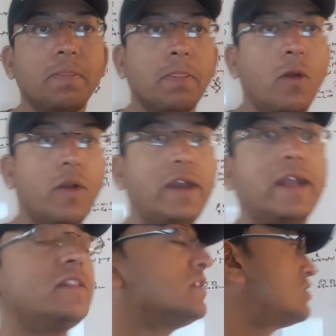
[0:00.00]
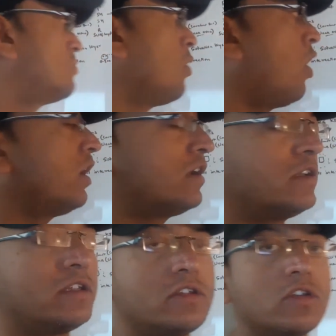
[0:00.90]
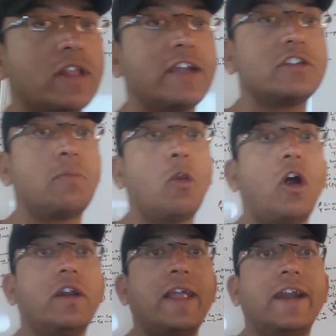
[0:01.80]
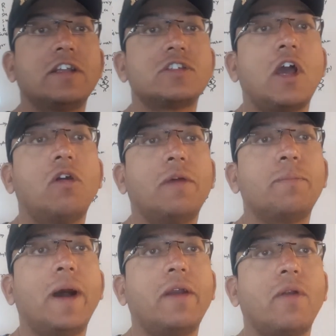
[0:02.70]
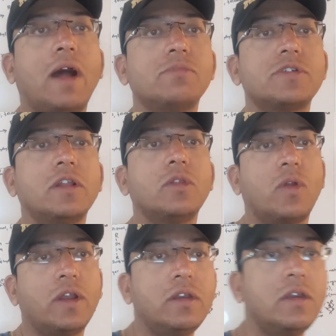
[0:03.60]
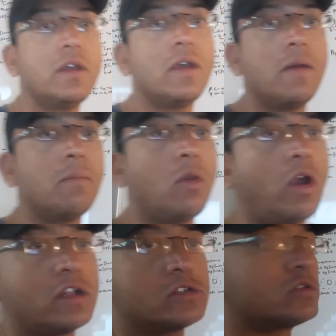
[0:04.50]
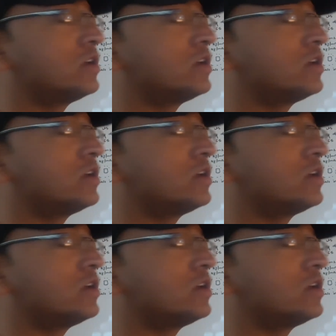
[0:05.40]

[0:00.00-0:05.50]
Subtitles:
All right, and this plot, so there is a plot that is developed by Ramchandran plot, also